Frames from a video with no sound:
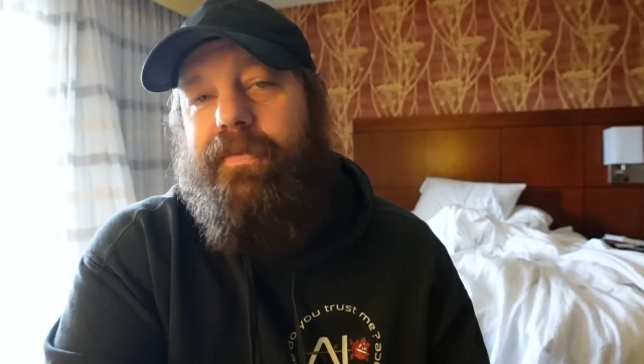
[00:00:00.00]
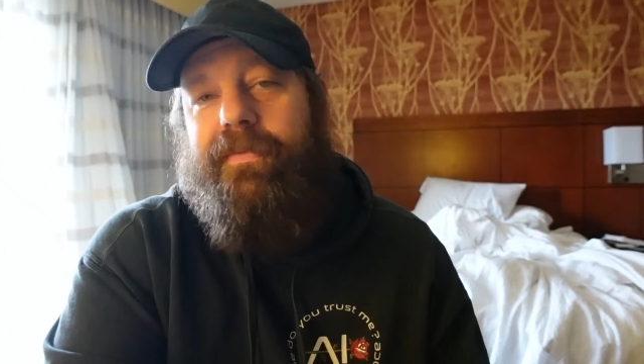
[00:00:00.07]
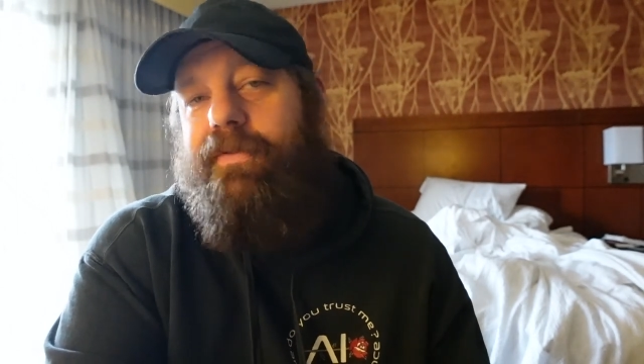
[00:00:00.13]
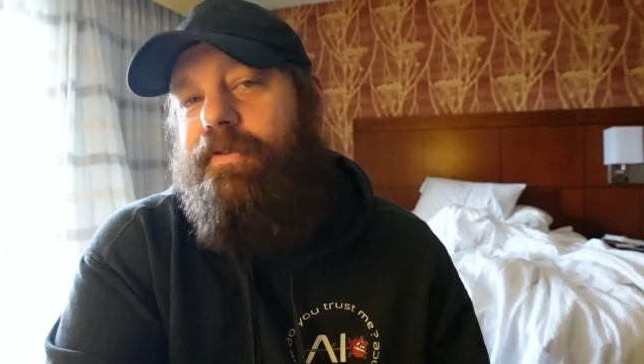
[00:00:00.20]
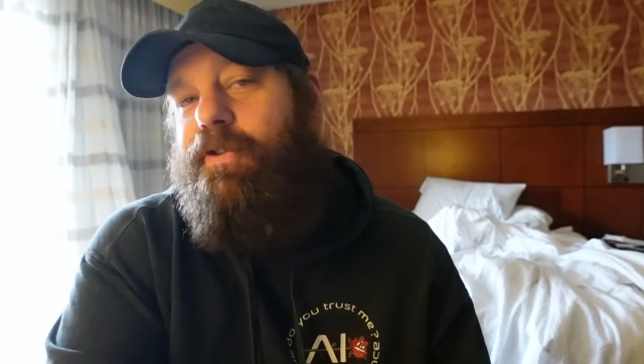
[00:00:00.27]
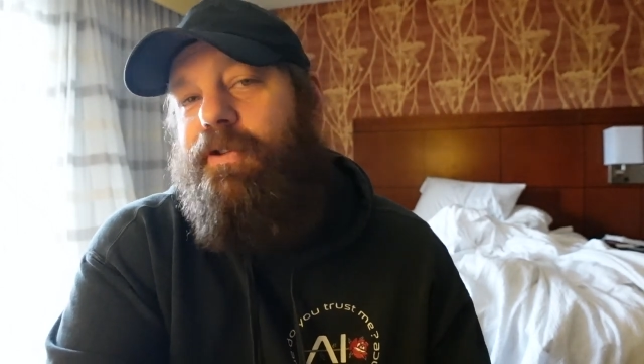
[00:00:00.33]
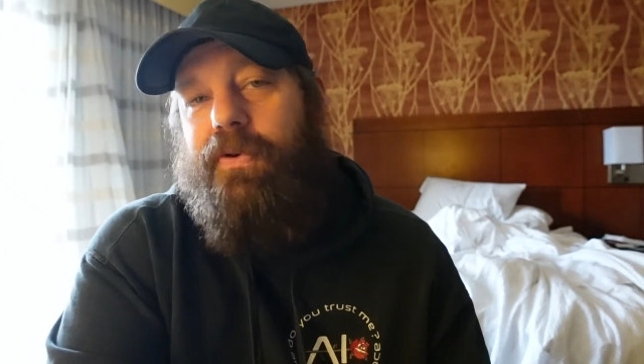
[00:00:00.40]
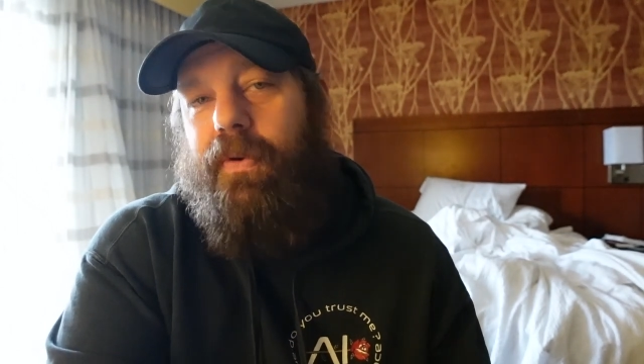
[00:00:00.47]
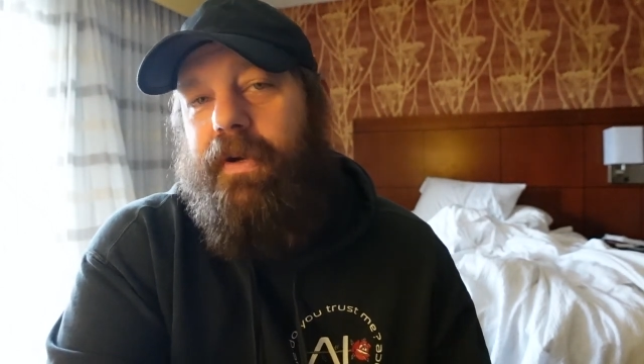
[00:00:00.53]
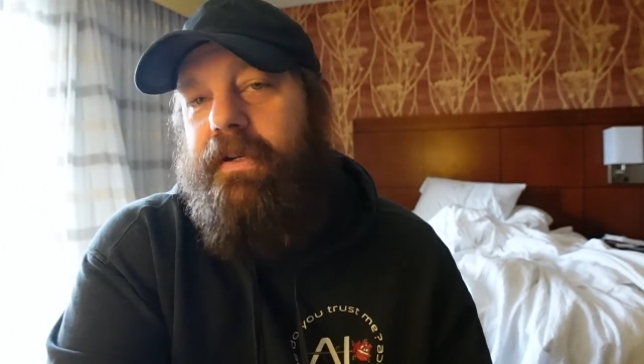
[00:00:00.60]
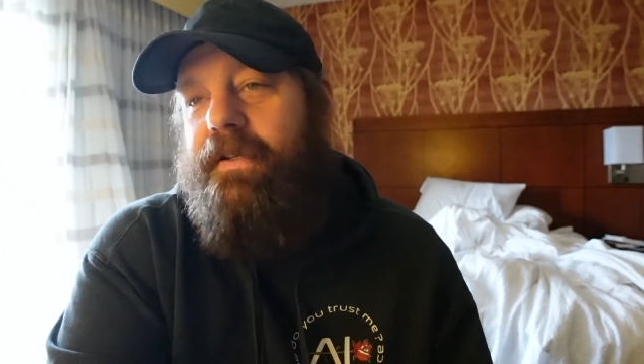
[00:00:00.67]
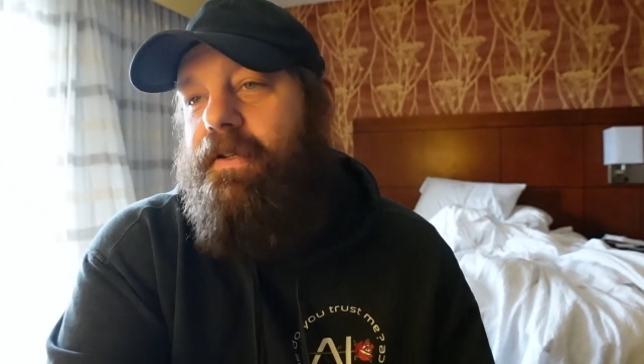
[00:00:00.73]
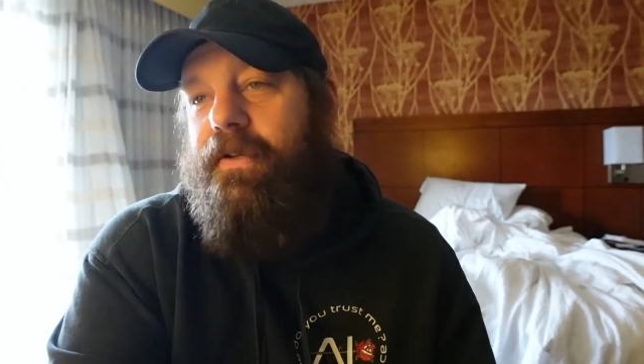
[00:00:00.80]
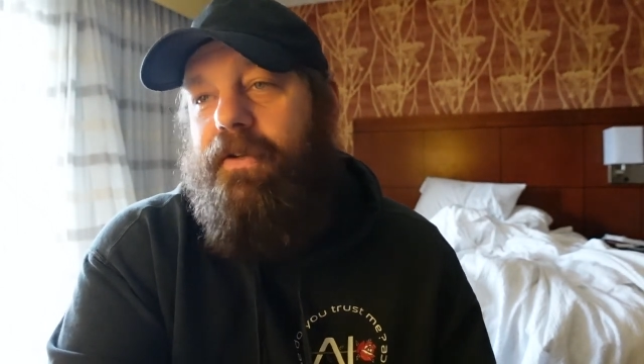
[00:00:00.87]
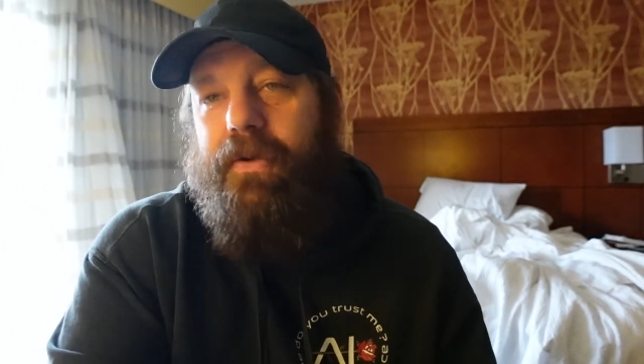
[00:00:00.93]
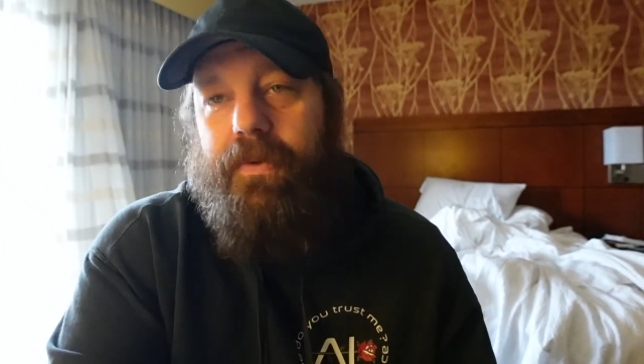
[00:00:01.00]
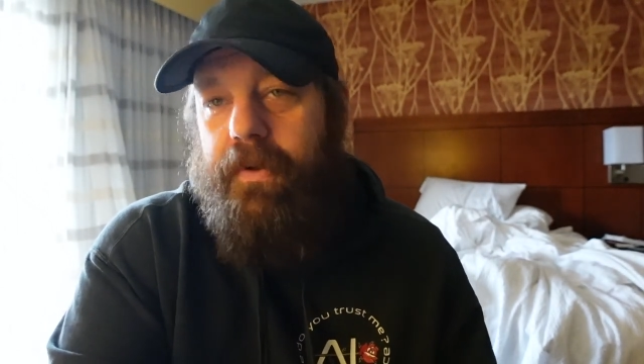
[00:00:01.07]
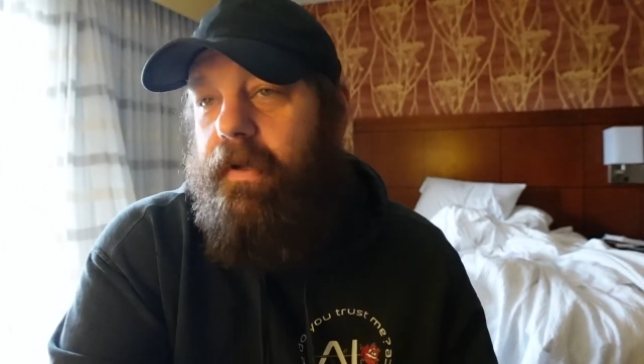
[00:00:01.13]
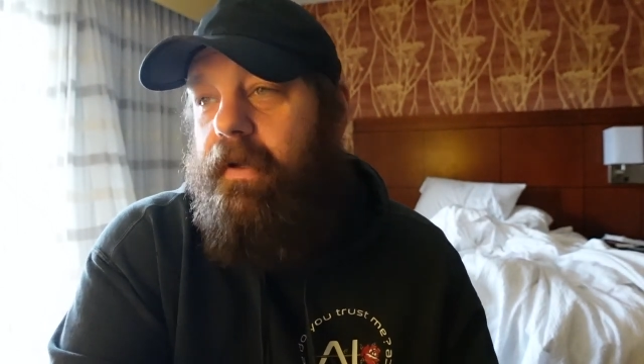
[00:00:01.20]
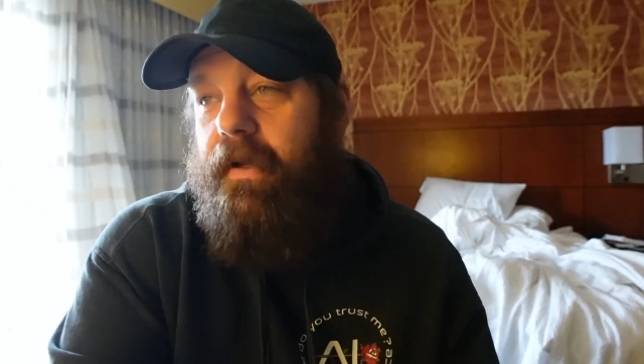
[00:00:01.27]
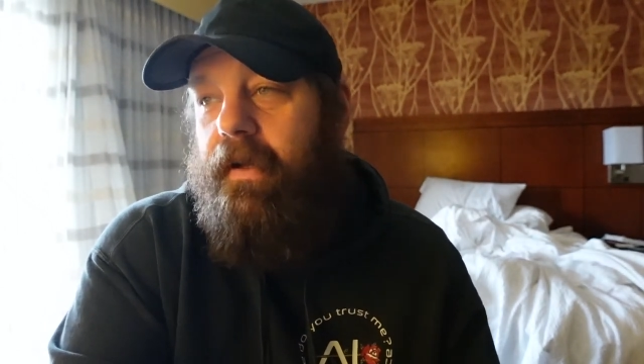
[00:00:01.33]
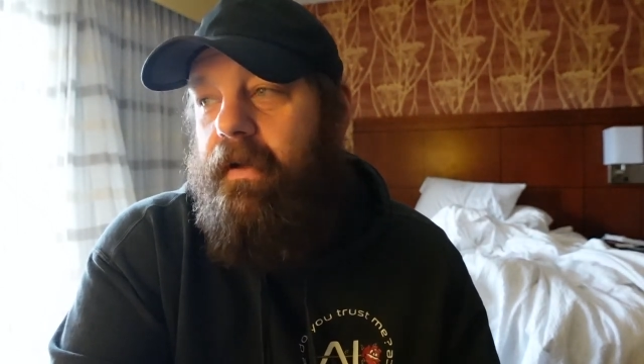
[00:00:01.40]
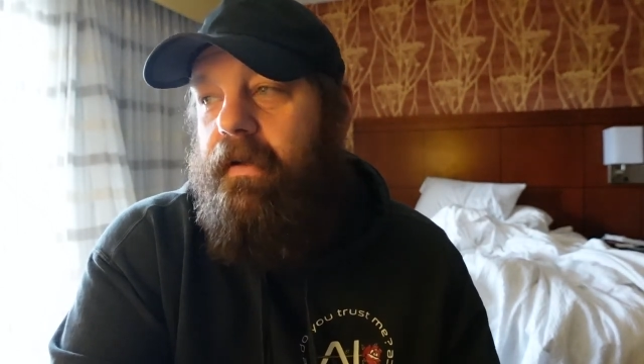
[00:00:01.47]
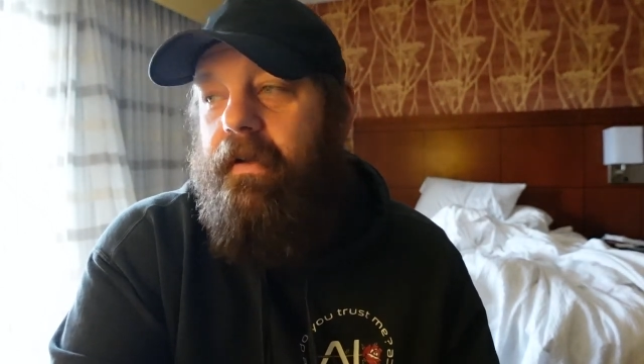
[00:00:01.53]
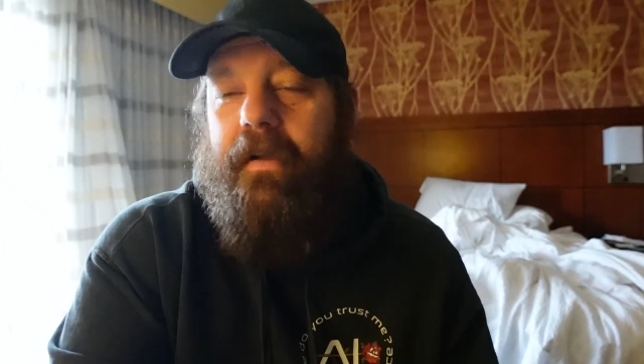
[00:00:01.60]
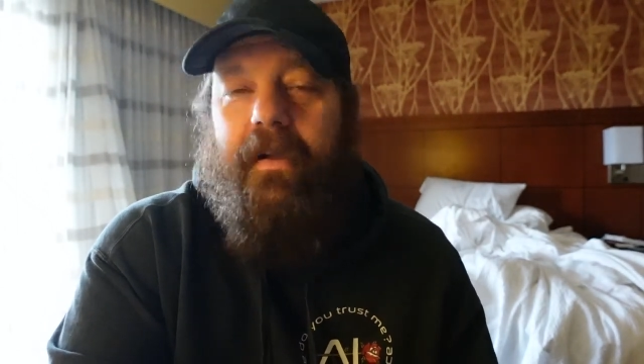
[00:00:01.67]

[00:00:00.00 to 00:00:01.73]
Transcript: from Detroit to Utica